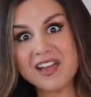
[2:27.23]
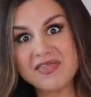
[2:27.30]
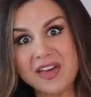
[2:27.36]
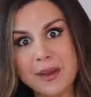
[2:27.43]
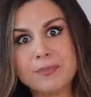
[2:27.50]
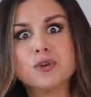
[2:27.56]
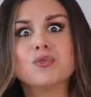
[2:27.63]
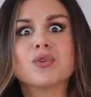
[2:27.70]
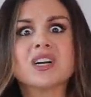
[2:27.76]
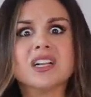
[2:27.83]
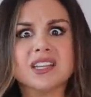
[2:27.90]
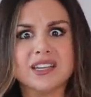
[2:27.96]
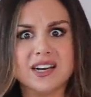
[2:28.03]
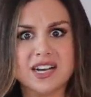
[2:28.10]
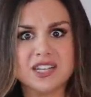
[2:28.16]
and that'd be
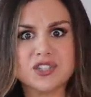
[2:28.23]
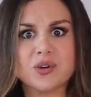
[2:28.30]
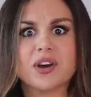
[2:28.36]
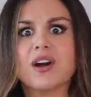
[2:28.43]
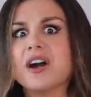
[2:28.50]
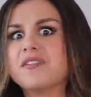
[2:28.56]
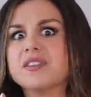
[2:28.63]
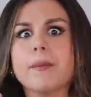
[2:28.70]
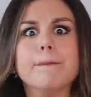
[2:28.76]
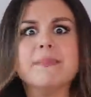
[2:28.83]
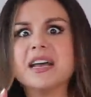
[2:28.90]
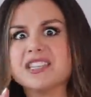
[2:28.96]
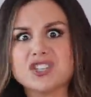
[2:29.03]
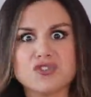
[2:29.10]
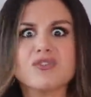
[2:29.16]
really nice so I don't have to
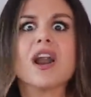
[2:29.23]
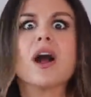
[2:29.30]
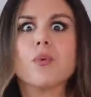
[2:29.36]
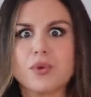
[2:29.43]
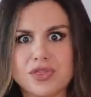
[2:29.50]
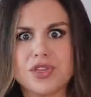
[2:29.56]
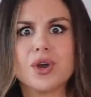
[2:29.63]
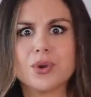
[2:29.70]
mess around with